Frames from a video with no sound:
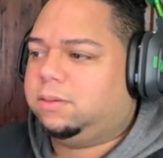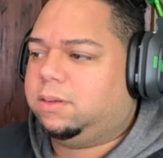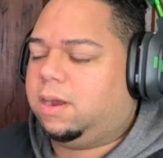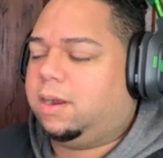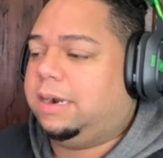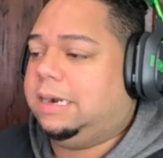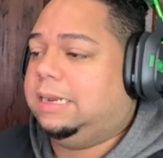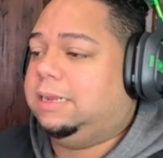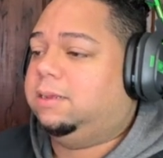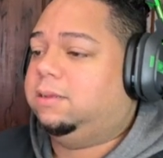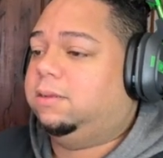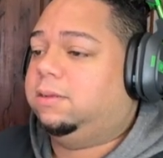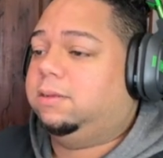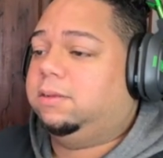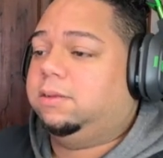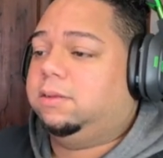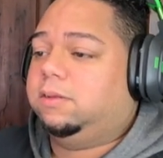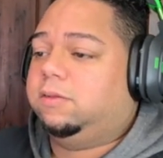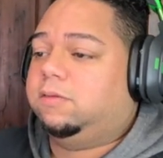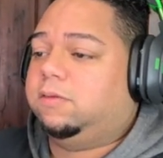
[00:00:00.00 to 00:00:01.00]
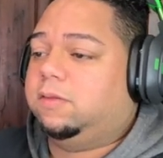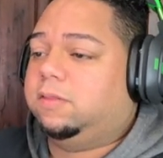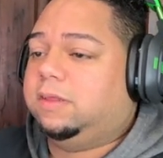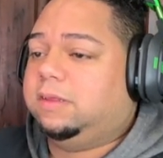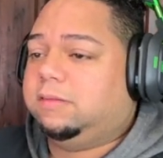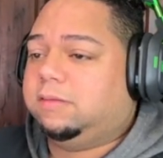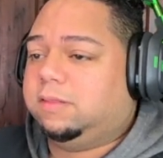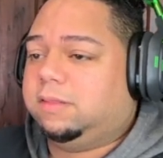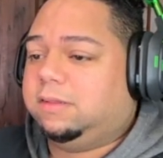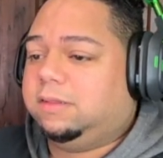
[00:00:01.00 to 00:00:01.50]
All right, so
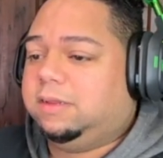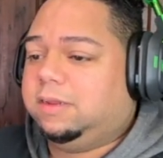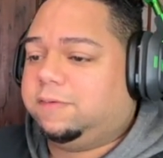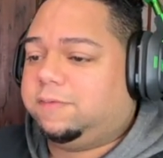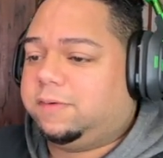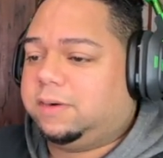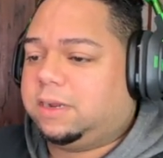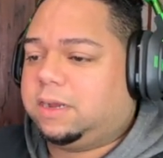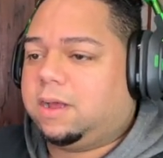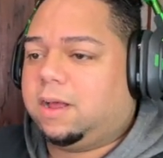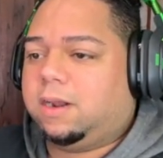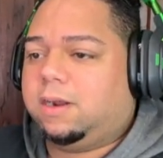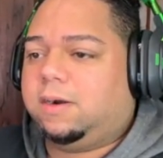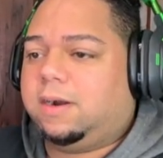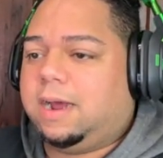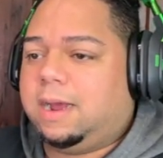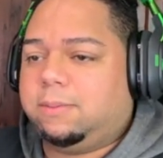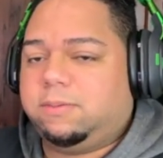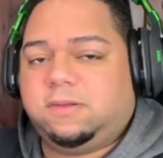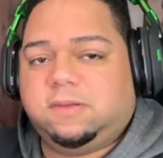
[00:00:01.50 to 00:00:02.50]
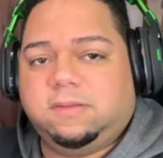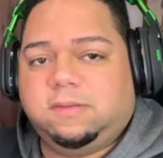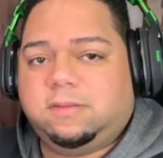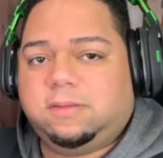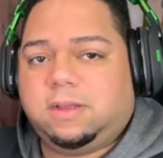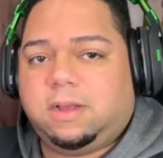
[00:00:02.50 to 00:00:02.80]
these are the different color options.